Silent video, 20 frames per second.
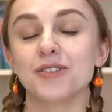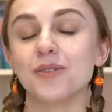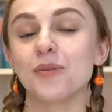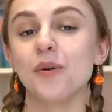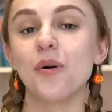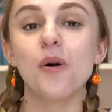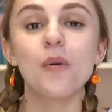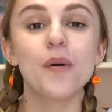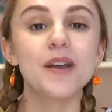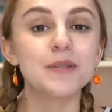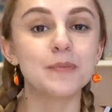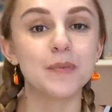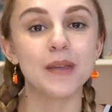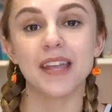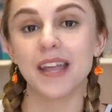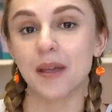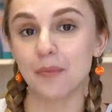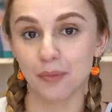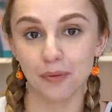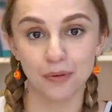to always
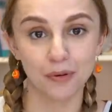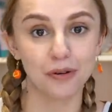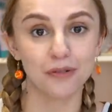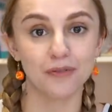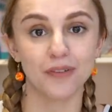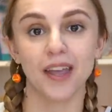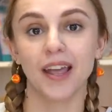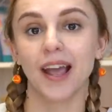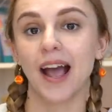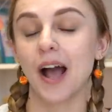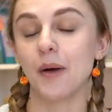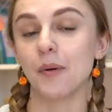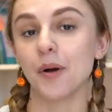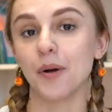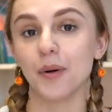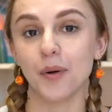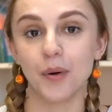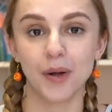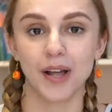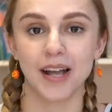be improving our
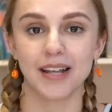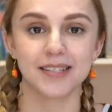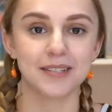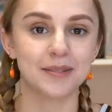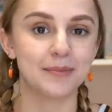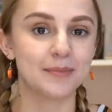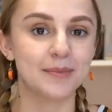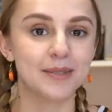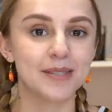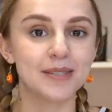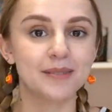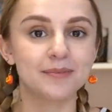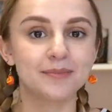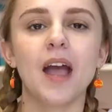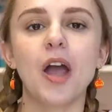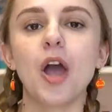orgasms.